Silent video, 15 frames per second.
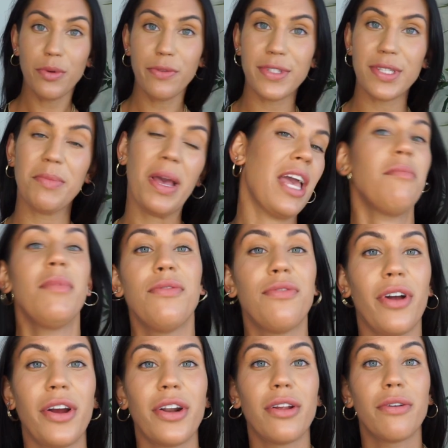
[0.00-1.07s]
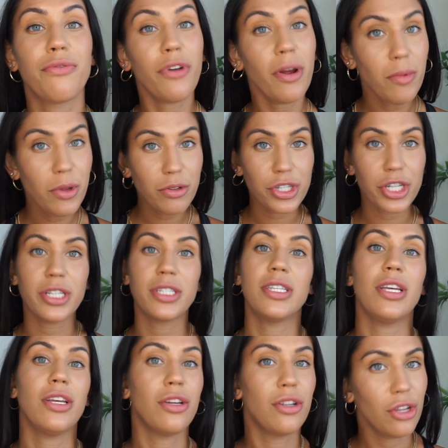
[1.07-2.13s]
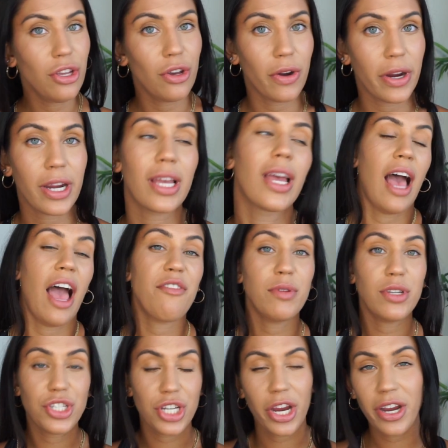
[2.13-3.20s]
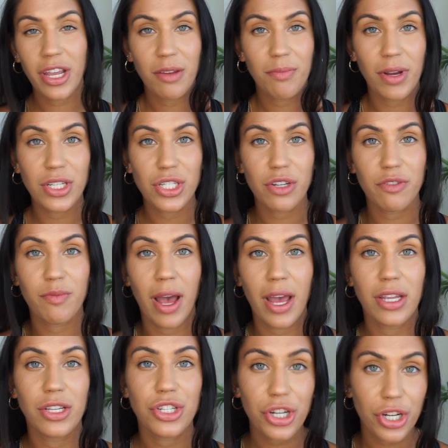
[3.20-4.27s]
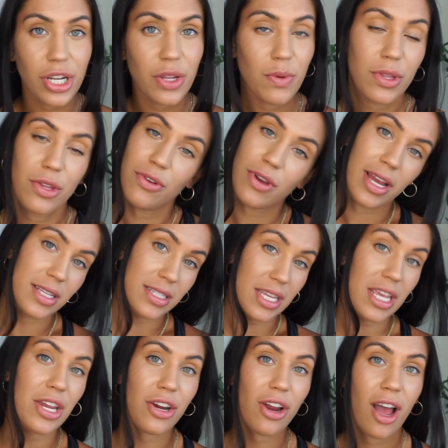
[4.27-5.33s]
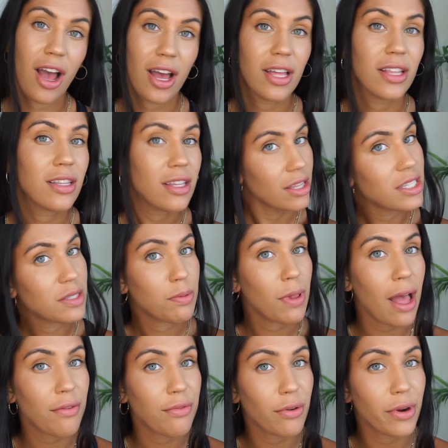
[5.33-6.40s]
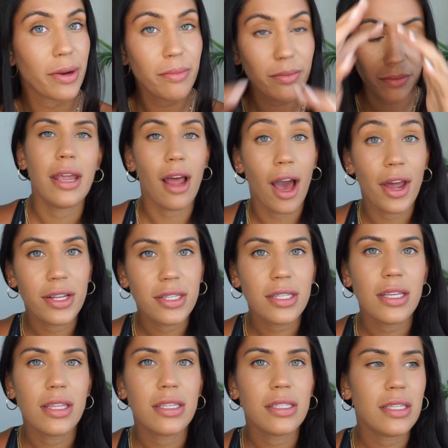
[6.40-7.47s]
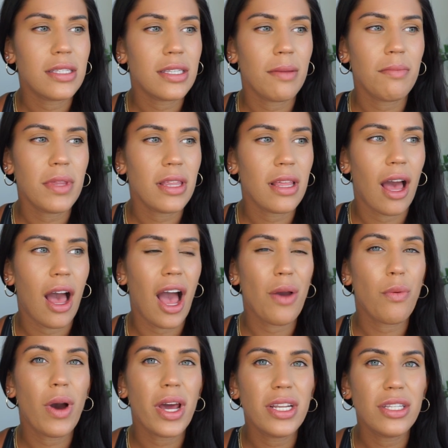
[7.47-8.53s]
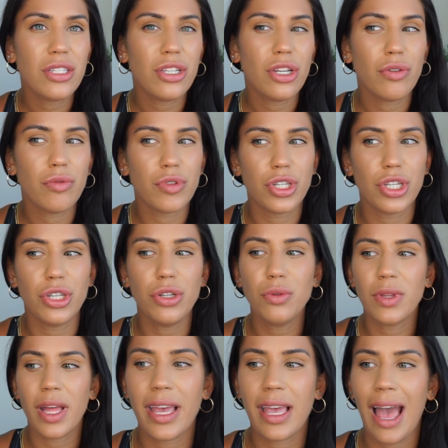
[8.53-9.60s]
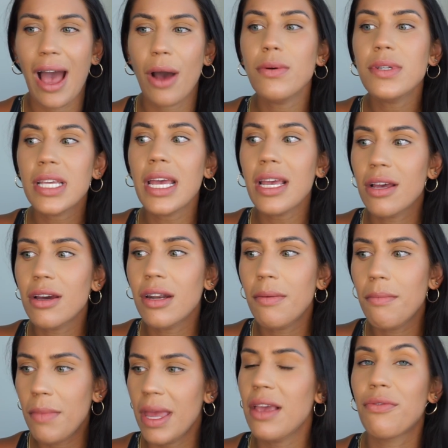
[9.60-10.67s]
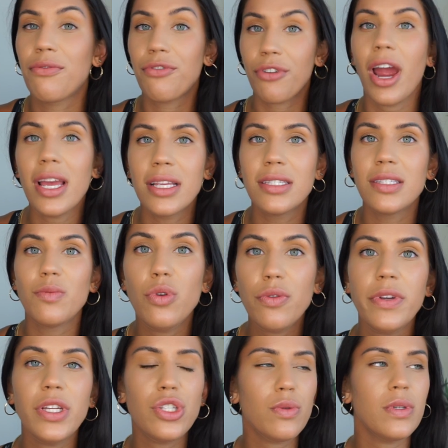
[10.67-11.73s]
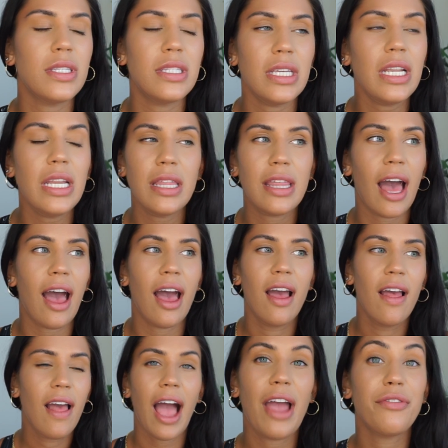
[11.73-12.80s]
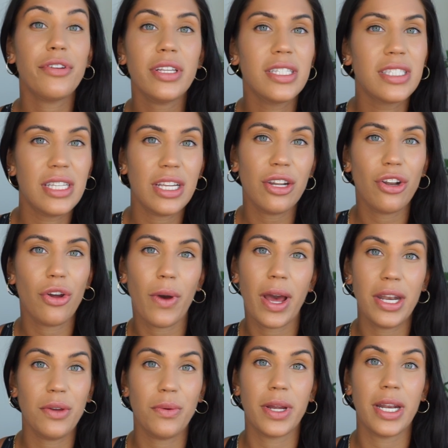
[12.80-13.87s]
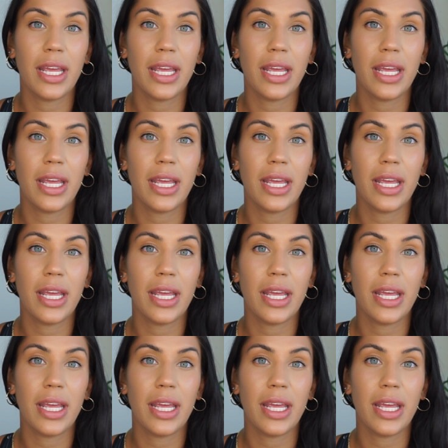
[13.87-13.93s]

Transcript: moved to Miami, Florida from New Jersey, New York. I've been sharing a bunch of my journey with you guys here on this platform. And honestly, this is something that I wanted to know too. Like, how was I gonna make friends moving to a city that I really didn't know anyone